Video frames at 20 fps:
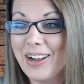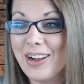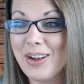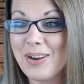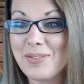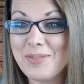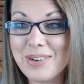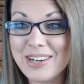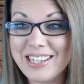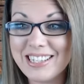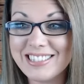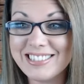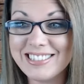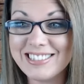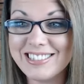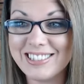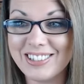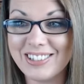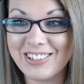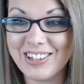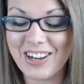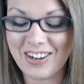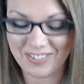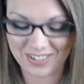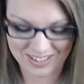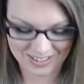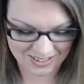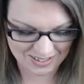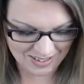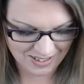and we need to turn off
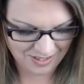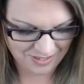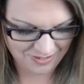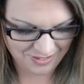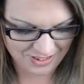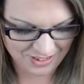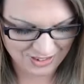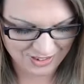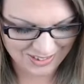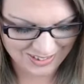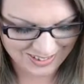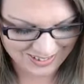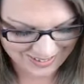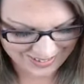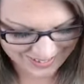our cell phones.